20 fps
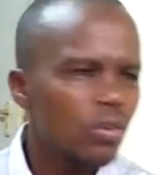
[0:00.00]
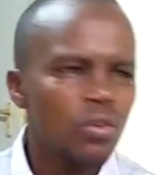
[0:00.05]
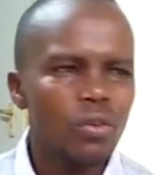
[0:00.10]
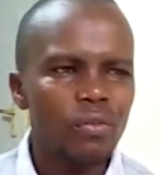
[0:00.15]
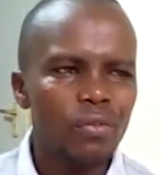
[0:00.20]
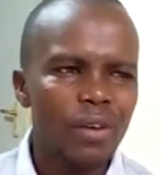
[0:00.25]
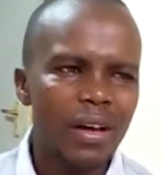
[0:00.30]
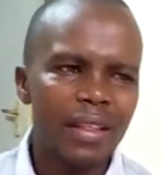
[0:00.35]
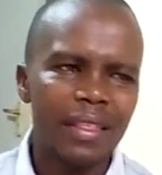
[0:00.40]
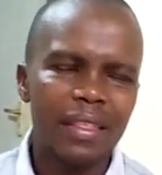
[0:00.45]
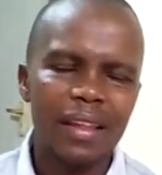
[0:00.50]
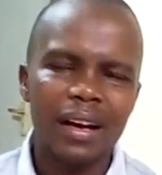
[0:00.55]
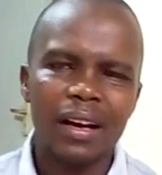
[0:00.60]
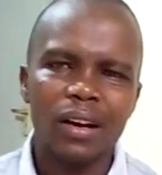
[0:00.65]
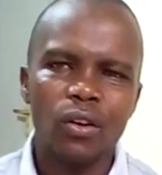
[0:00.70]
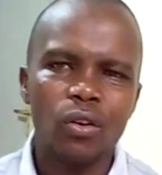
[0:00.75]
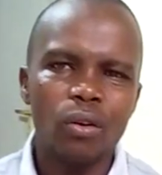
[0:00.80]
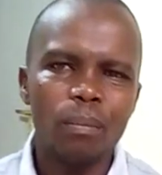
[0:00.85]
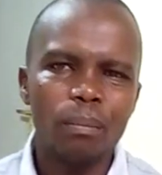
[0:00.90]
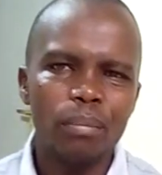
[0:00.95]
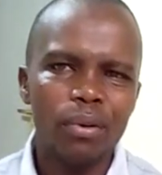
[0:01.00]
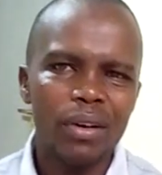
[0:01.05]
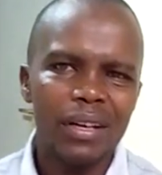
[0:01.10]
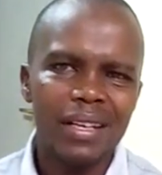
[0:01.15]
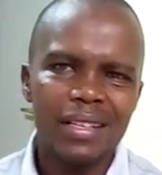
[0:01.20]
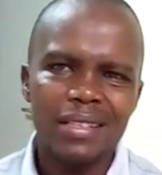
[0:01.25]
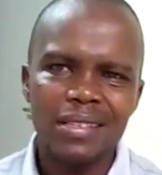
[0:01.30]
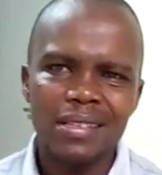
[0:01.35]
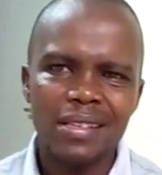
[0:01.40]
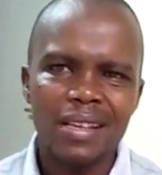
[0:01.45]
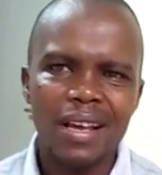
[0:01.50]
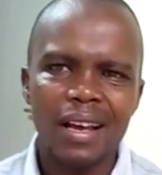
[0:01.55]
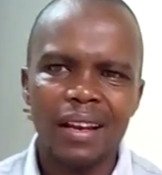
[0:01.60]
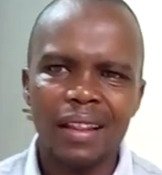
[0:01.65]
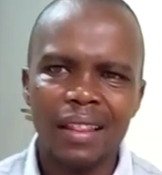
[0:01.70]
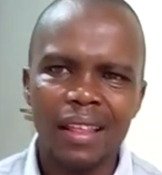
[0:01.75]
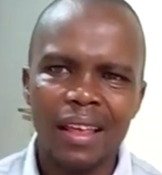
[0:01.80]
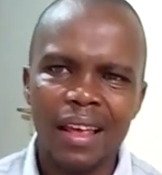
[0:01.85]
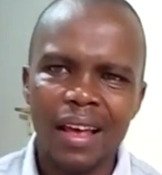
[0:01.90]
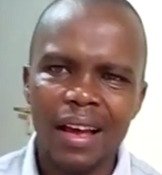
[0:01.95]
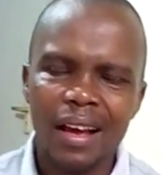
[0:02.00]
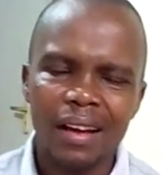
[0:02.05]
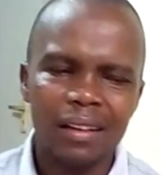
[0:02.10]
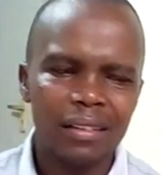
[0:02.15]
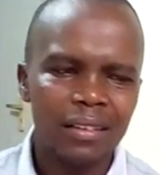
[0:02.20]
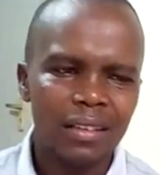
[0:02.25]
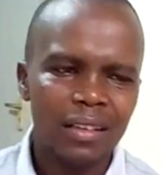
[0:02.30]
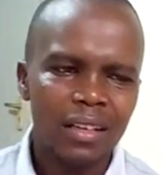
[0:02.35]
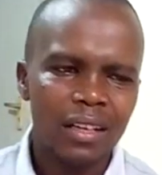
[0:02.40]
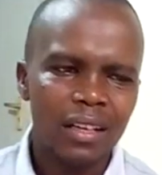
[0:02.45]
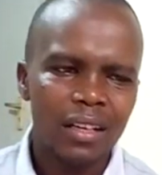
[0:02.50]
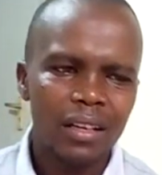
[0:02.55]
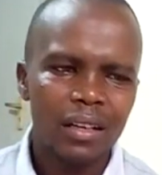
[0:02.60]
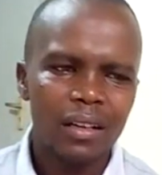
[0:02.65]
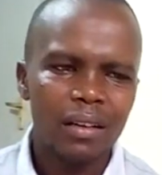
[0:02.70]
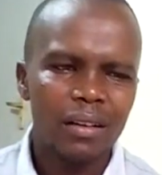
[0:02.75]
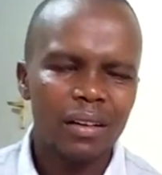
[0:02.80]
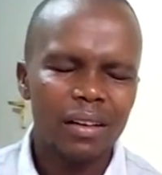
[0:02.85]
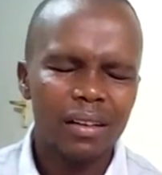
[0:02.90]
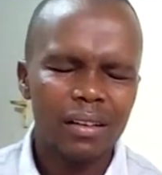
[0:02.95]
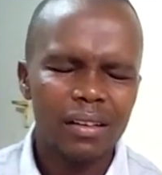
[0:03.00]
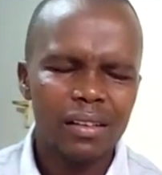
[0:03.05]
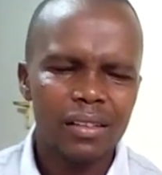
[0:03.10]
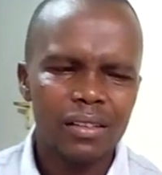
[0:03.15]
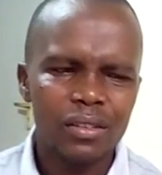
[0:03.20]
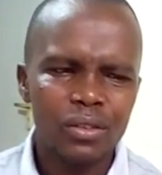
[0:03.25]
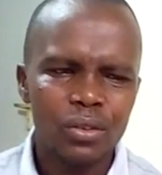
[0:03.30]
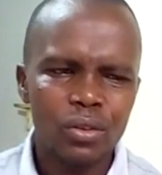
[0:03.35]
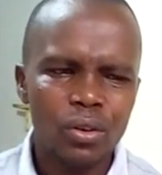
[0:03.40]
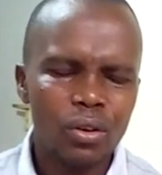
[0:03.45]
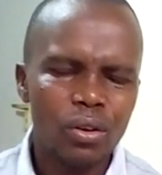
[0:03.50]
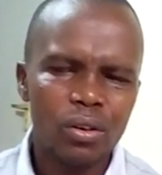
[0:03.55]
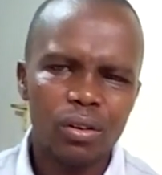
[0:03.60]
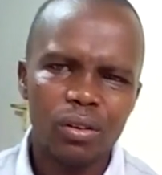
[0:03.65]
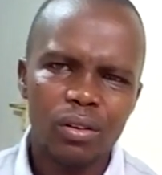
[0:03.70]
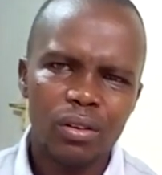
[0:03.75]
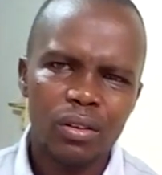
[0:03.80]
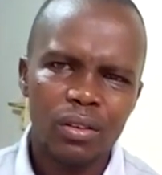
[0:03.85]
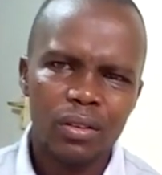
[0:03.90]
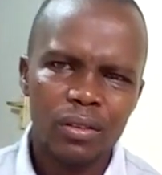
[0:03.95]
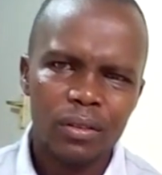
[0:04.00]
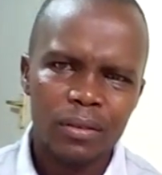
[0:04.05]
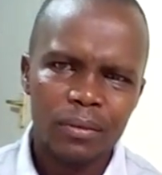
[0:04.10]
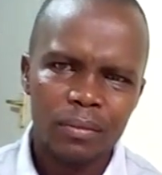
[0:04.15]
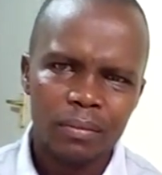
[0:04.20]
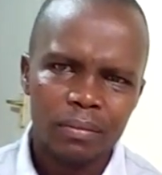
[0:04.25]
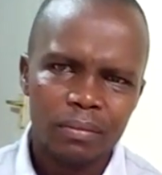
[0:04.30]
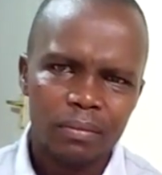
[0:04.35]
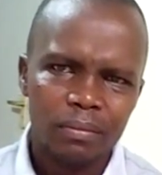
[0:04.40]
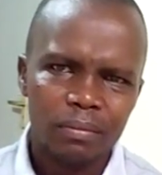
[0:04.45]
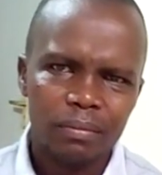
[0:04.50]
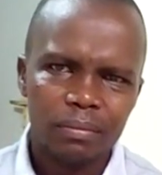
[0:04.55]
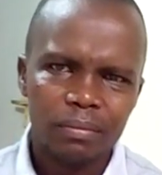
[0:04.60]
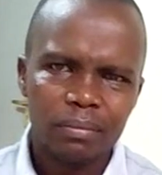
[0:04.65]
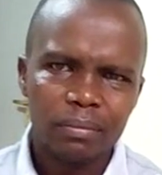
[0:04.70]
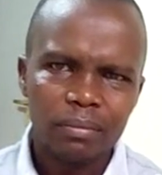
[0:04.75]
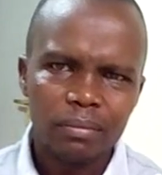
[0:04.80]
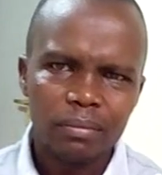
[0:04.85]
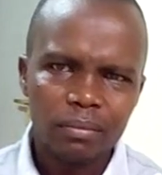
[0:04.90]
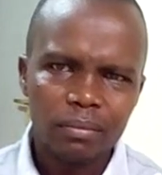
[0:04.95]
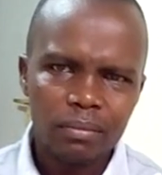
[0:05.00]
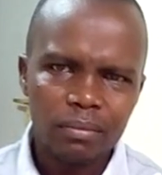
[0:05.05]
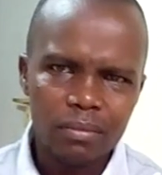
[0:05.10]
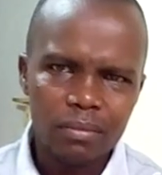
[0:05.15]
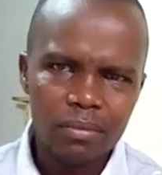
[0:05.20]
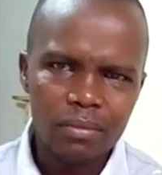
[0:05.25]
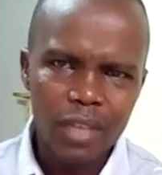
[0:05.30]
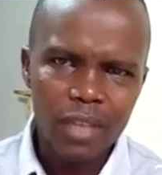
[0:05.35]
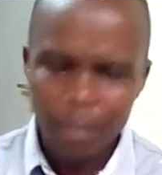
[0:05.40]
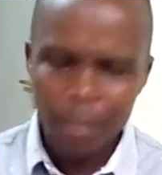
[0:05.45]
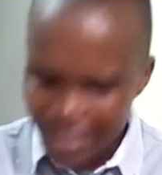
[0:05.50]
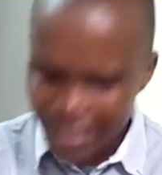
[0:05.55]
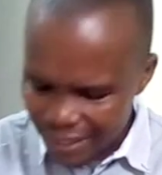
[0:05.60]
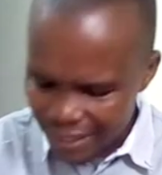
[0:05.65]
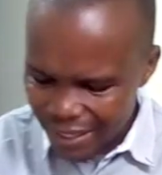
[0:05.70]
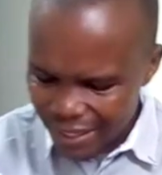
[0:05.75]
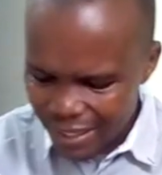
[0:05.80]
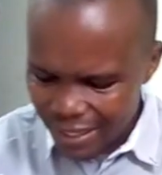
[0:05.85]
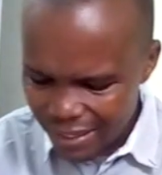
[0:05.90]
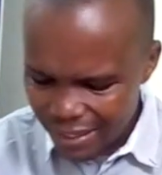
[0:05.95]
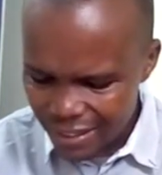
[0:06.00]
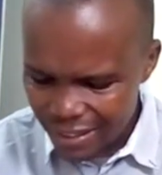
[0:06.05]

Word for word: uh, a lot of fruits, a lot of other components here and there, uh, you know,